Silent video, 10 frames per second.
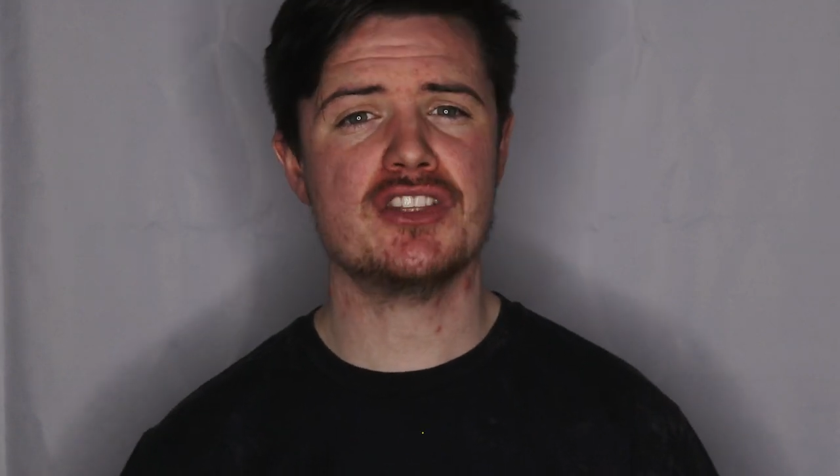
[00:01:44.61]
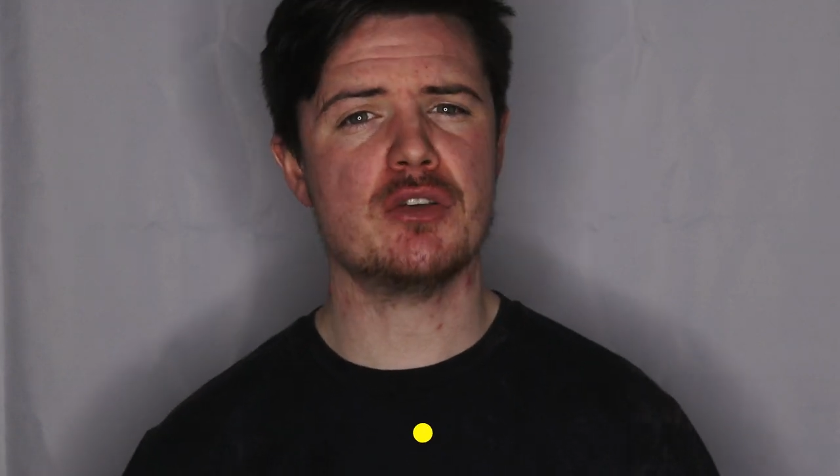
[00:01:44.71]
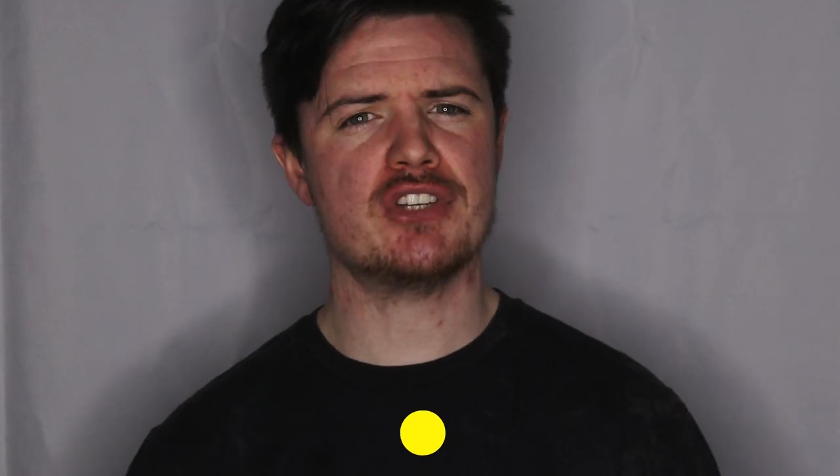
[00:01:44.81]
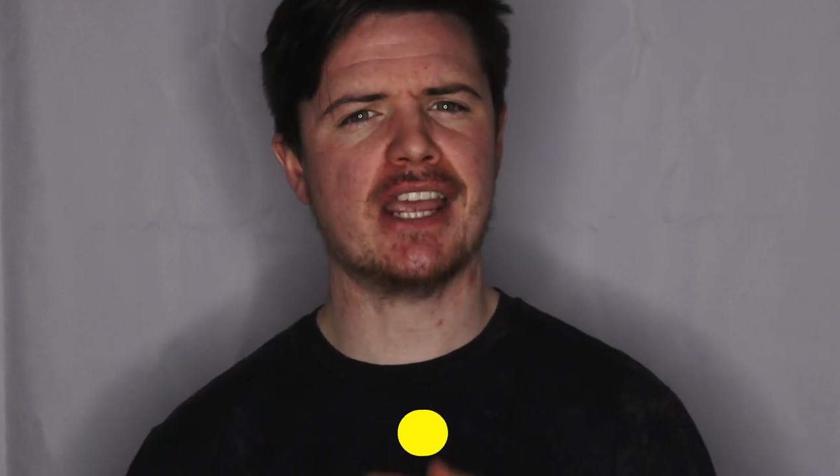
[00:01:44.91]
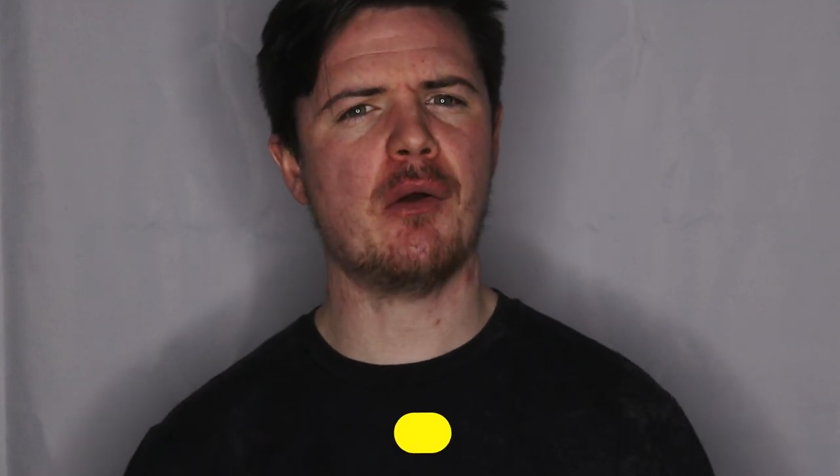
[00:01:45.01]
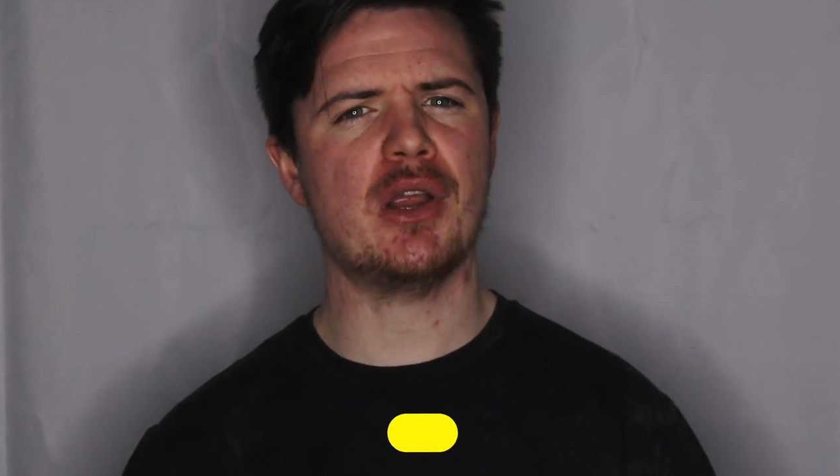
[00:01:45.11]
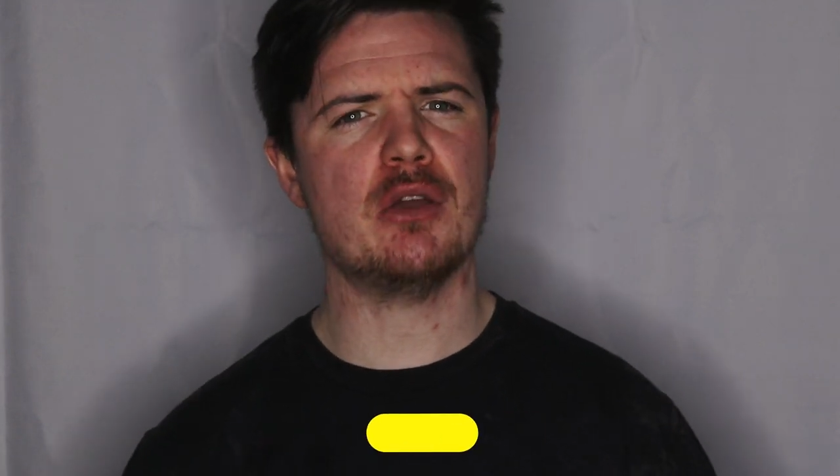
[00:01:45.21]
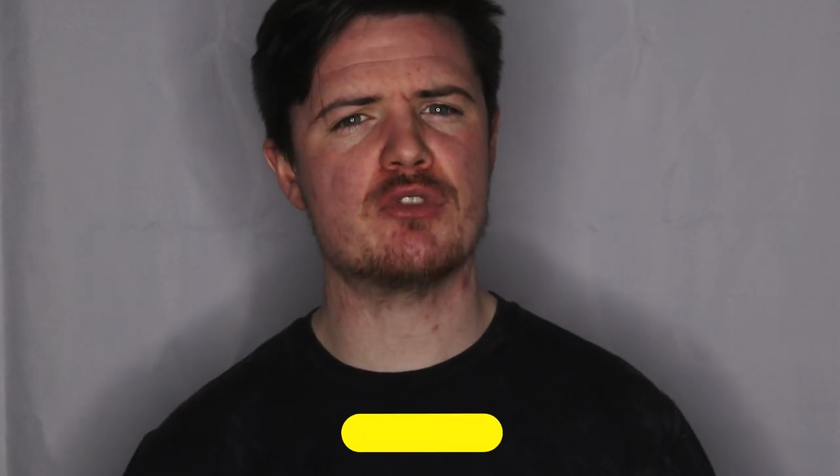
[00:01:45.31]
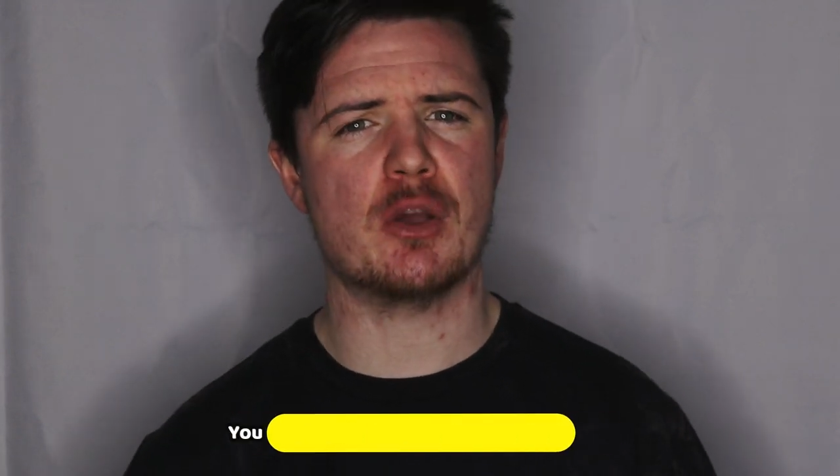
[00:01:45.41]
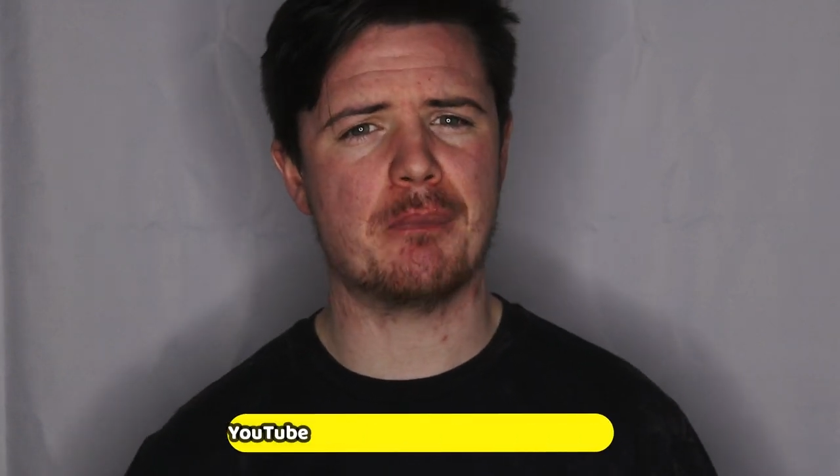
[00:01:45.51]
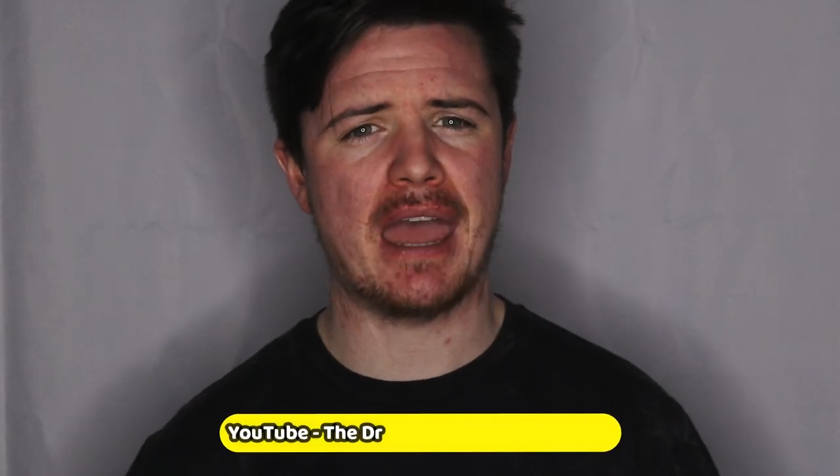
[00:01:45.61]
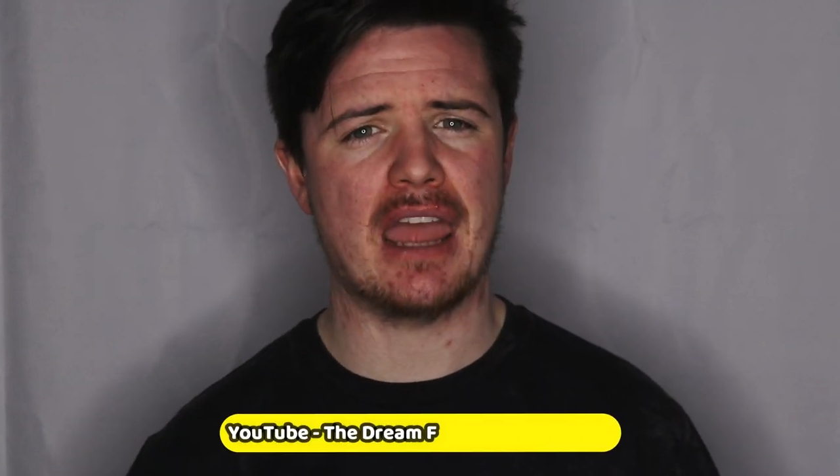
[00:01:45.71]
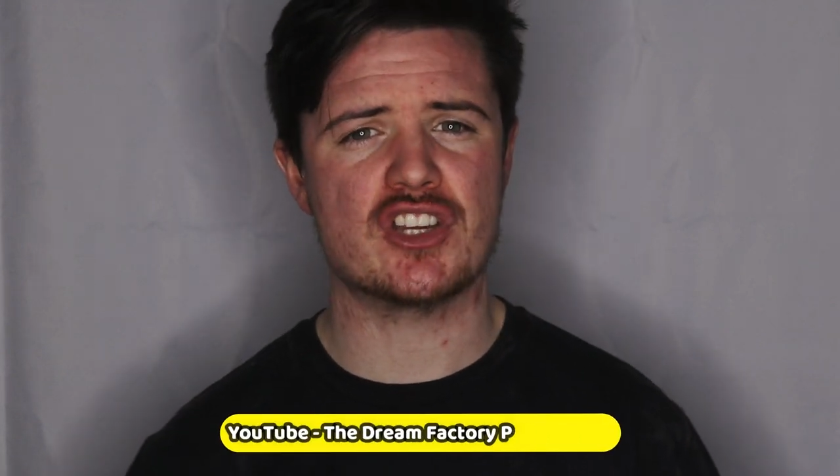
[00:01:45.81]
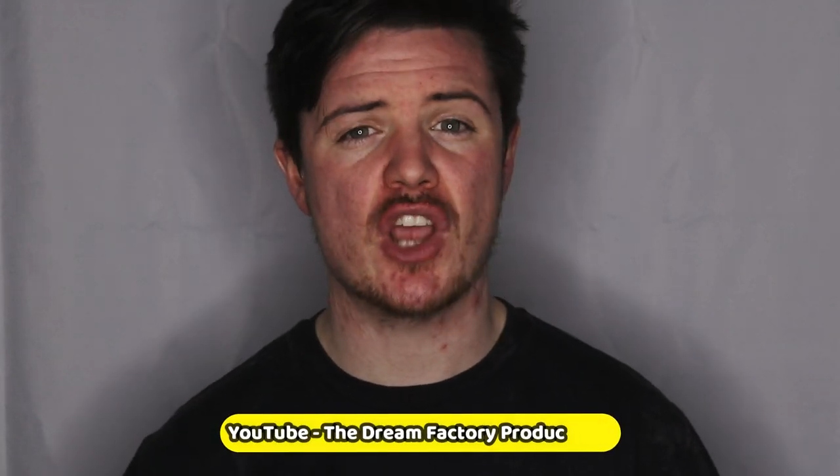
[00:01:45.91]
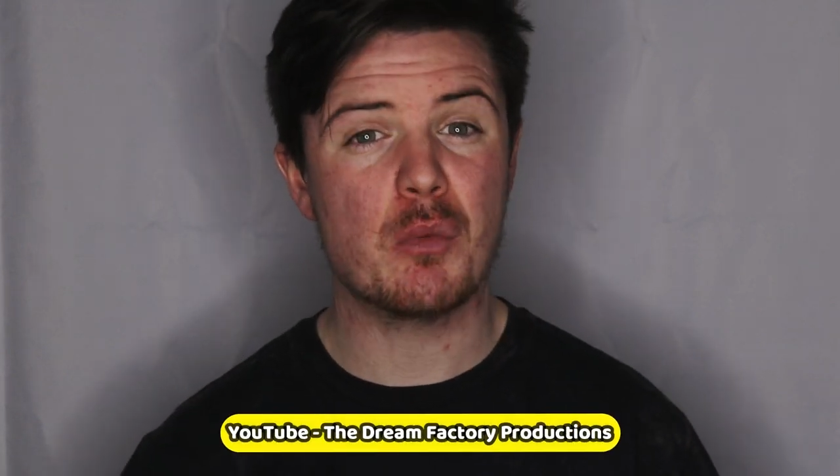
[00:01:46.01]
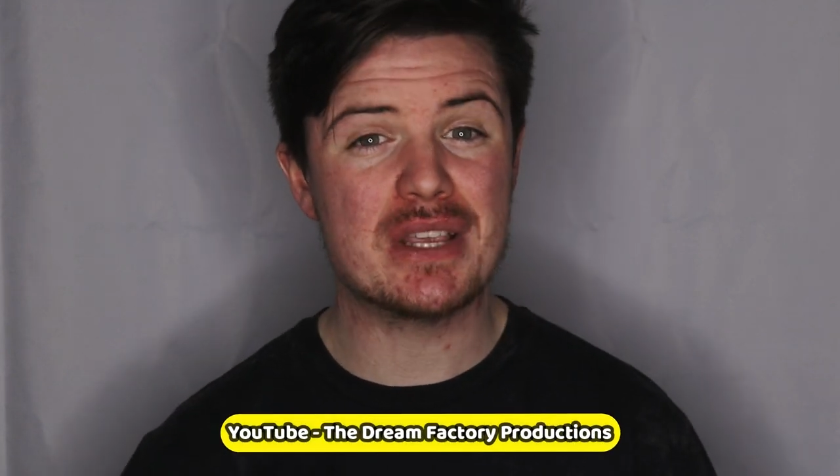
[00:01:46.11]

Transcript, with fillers: also check out our YouTube page.